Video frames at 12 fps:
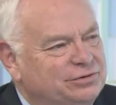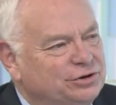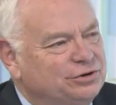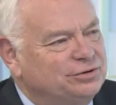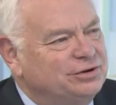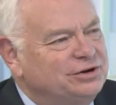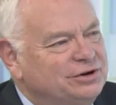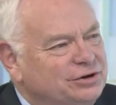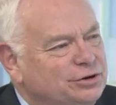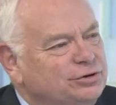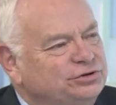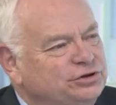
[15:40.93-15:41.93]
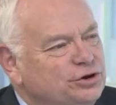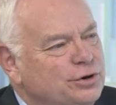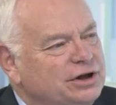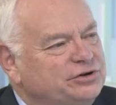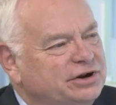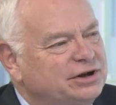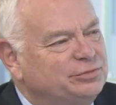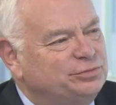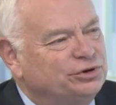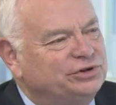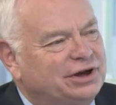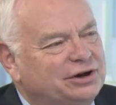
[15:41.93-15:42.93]
your who's who entry
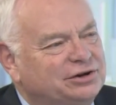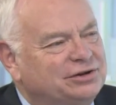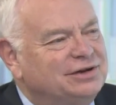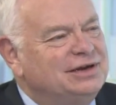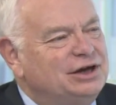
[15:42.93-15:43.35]
and put down